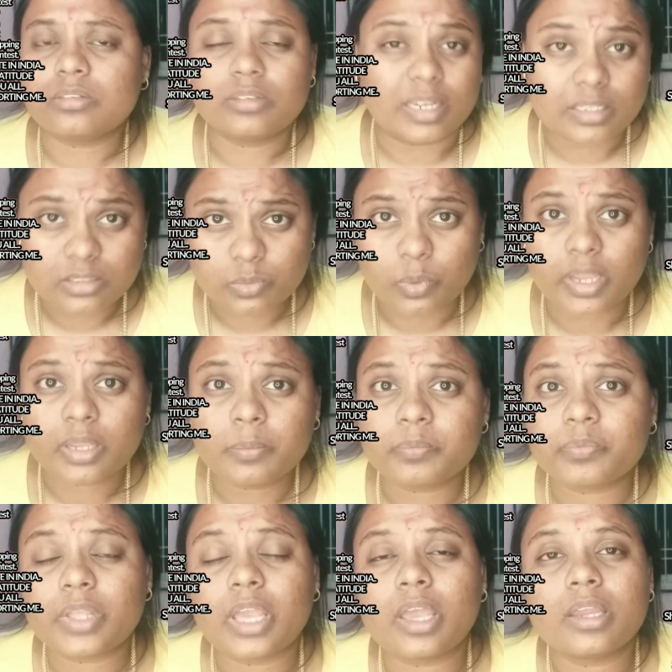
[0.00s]
That's why.
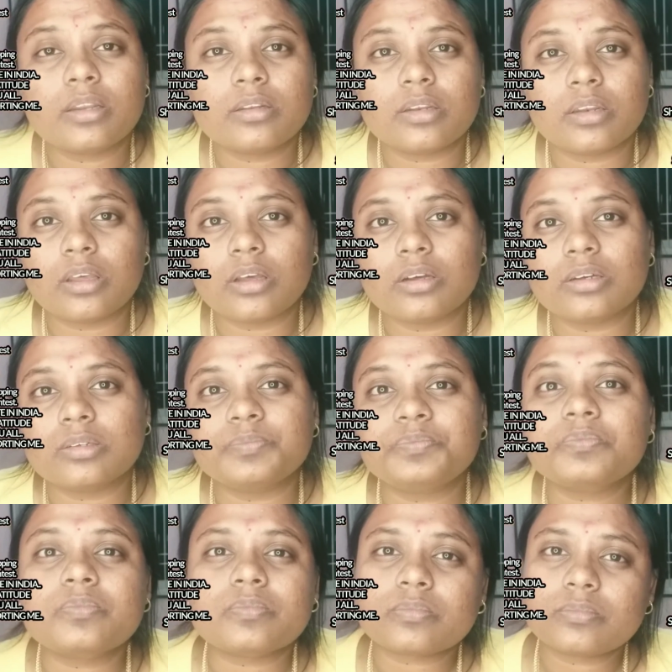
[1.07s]
And
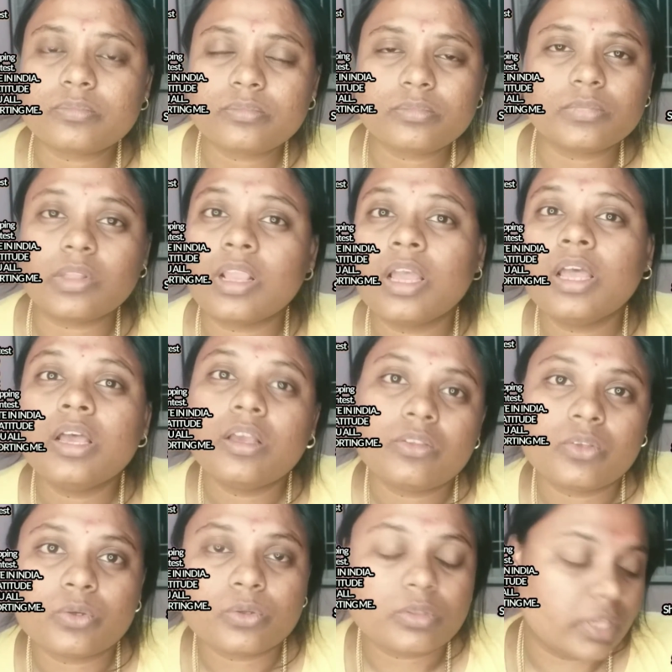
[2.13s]

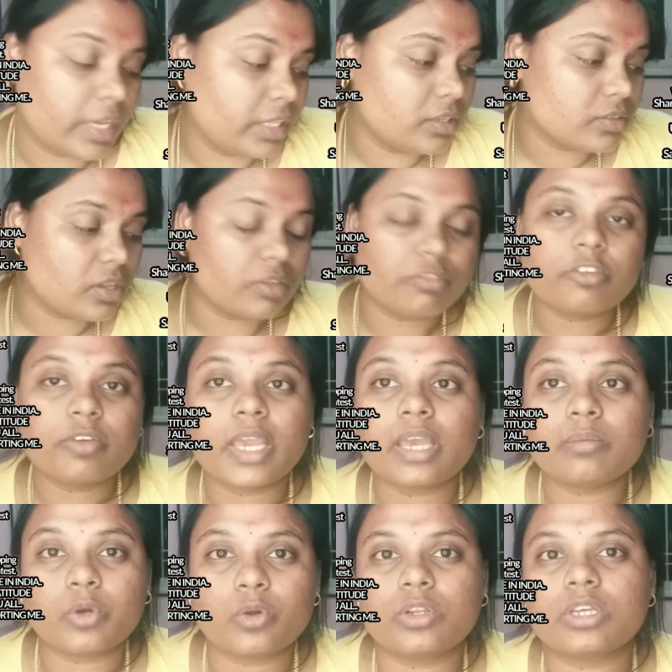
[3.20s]
so in this giveaway
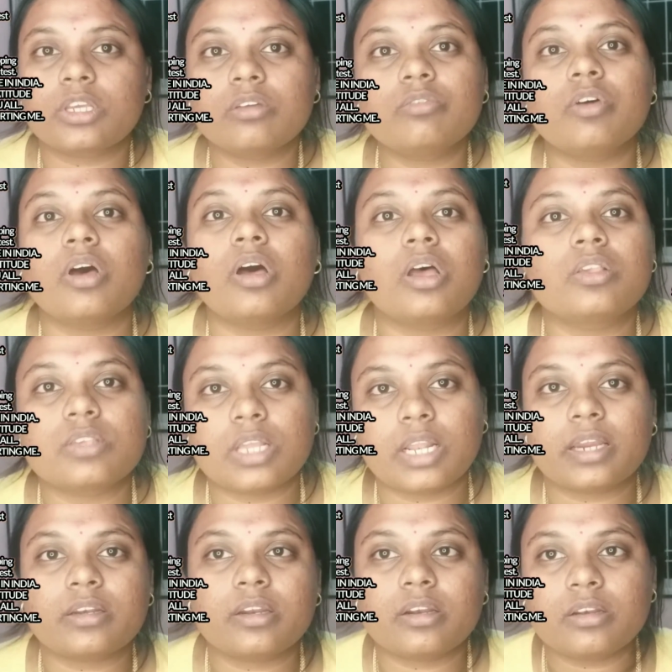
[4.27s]
I'm gonna give
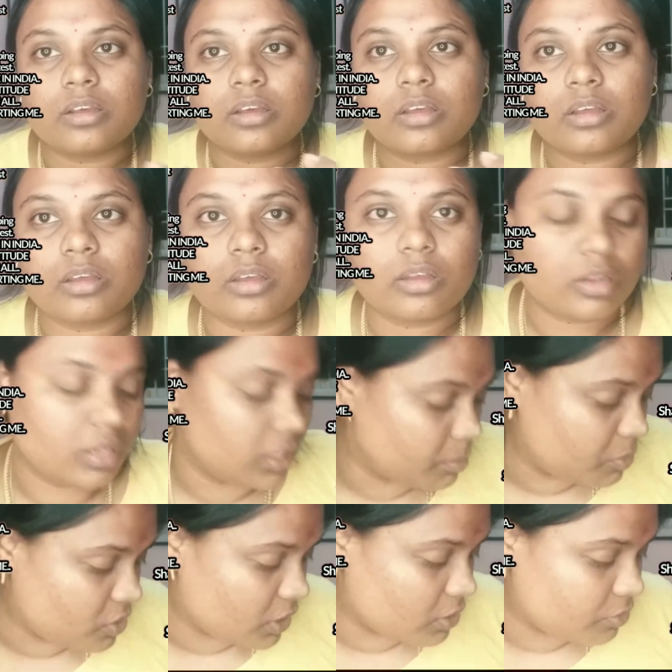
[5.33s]
selected
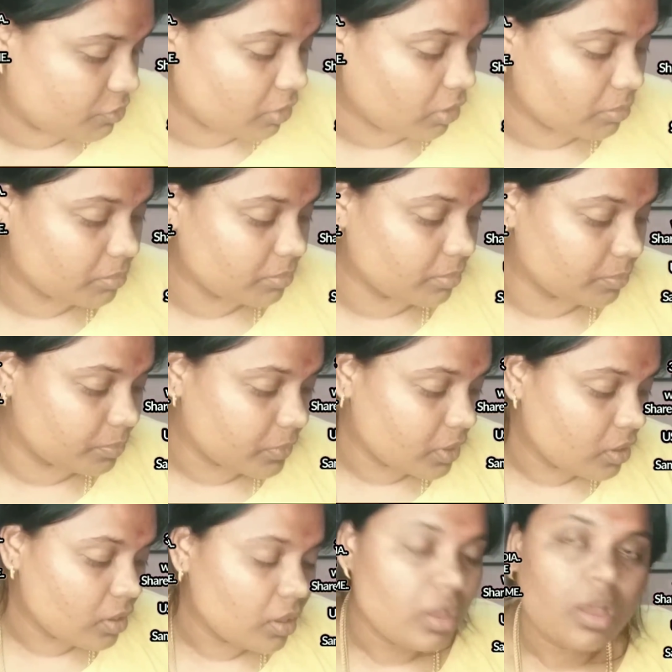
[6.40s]
lipsticks from
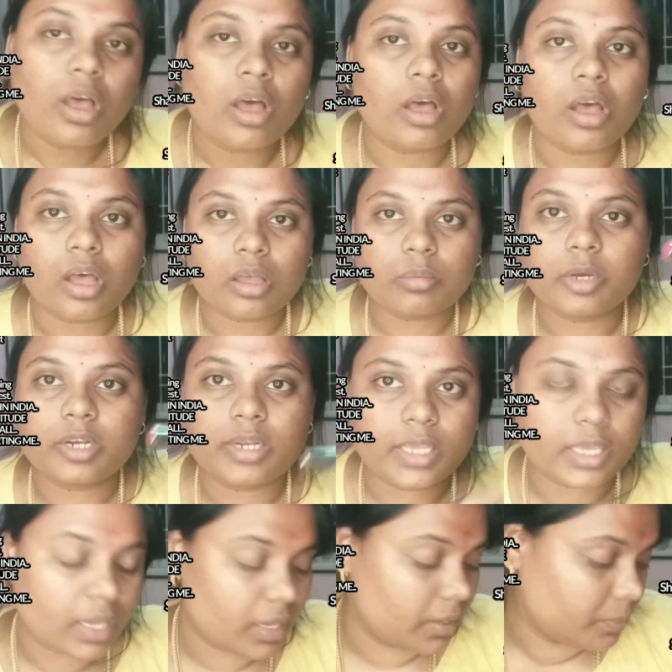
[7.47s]
Urban
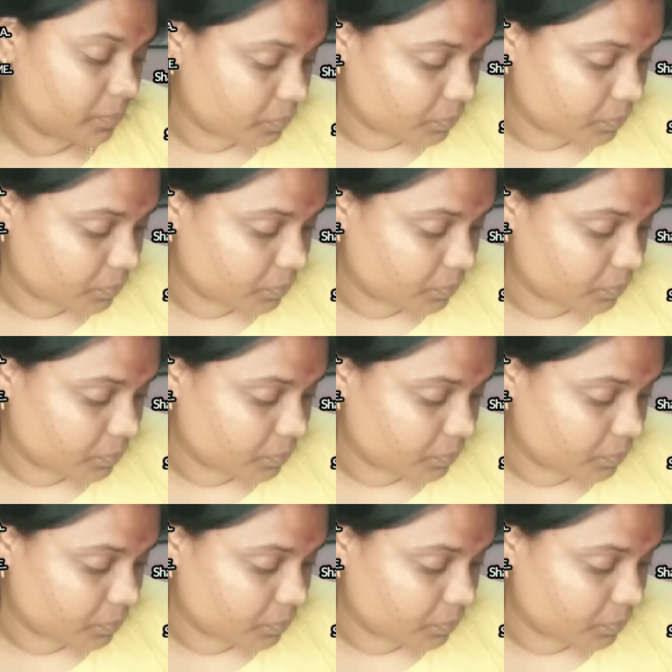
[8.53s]
Decay,